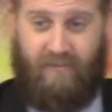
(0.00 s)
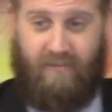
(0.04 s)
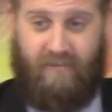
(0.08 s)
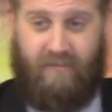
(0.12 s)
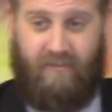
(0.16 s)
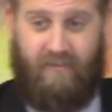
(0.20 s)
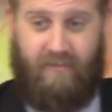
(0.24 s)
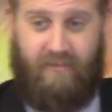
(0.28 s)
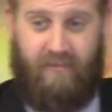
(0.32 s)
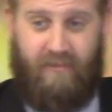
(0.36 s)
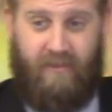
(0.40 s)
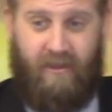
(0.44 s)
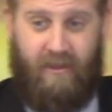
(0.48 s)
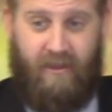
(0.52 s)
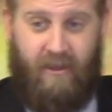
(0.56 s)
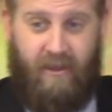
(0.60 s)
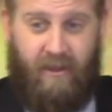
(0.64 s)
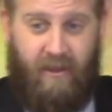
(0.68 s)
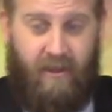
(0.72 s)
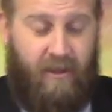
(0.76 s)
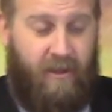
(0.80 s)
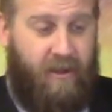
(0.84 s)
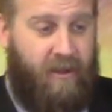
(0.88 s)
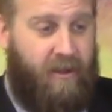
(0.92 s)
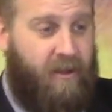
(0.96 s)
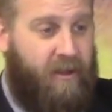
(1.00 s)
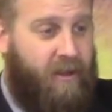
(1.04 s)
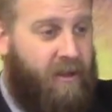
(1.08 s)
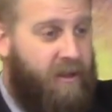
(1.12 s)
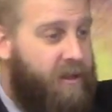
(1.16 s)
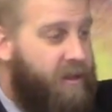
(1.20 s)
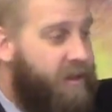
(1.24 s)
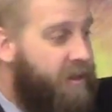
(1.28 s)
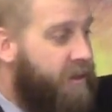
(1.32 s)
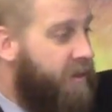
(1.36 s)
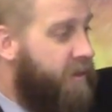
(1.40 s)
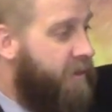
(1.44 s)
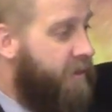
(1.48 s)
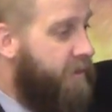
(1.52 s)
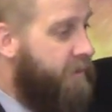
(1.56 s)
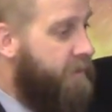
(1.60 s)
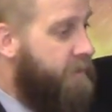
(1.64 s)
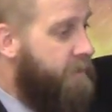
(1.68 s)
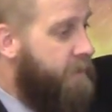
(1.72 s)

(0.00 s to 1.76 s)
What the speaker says: (no one is talking)